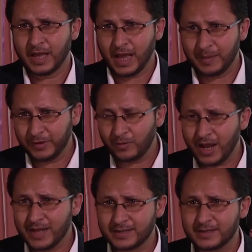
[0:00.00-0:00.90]
Amino
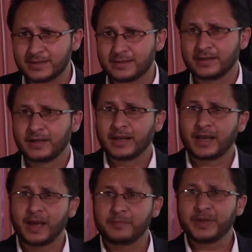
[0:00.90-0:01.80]
acids
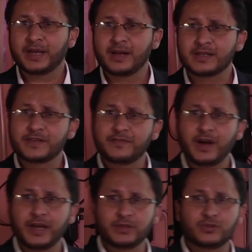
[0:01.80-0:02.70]
can be
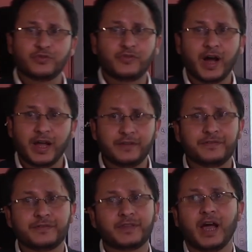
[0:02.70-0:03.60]
classified into
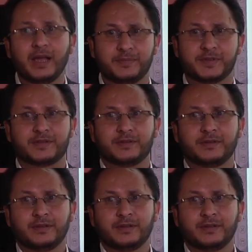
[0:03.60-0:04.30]
5 types